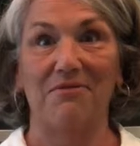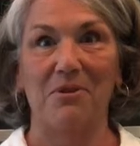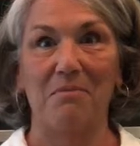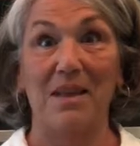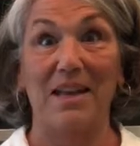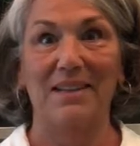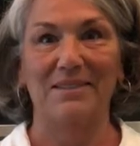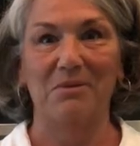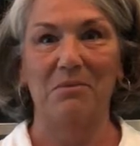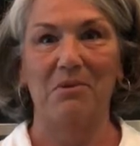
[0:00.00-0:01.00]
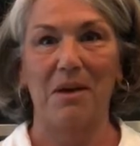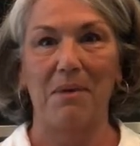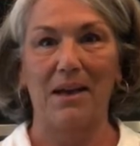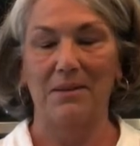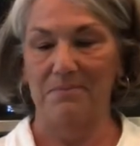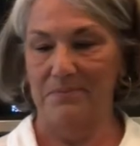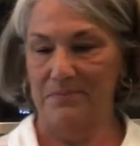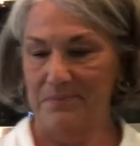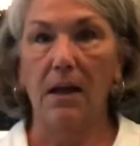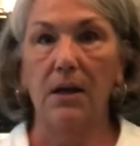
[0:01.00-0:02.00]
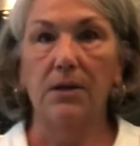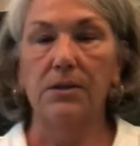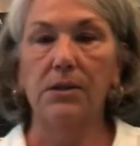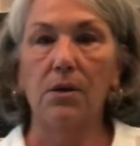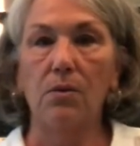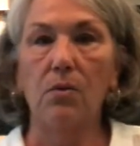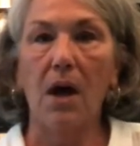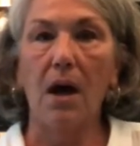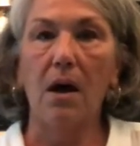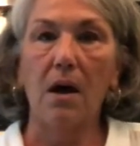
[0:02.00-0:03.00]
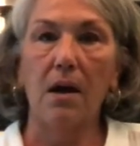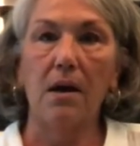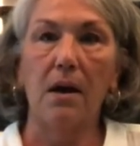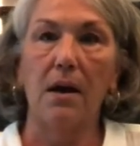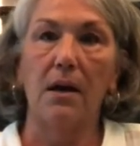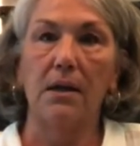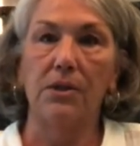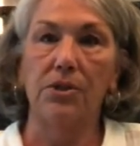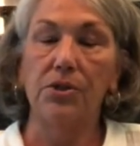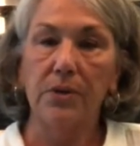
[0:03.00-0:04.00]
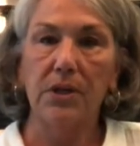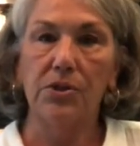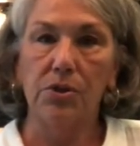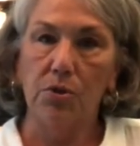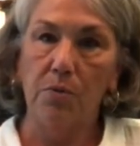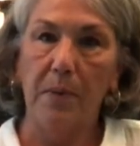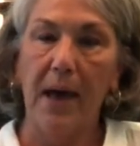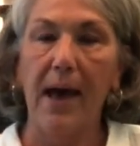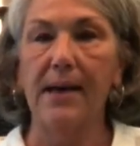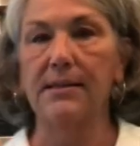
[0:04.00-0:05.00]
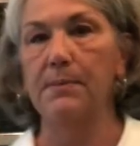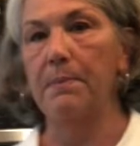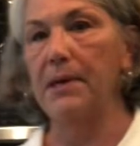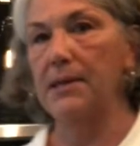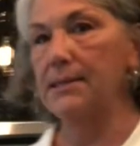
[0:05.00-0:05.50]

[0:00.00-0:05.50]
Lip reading: for a minute. We'll be right back. So our Zurek soup has been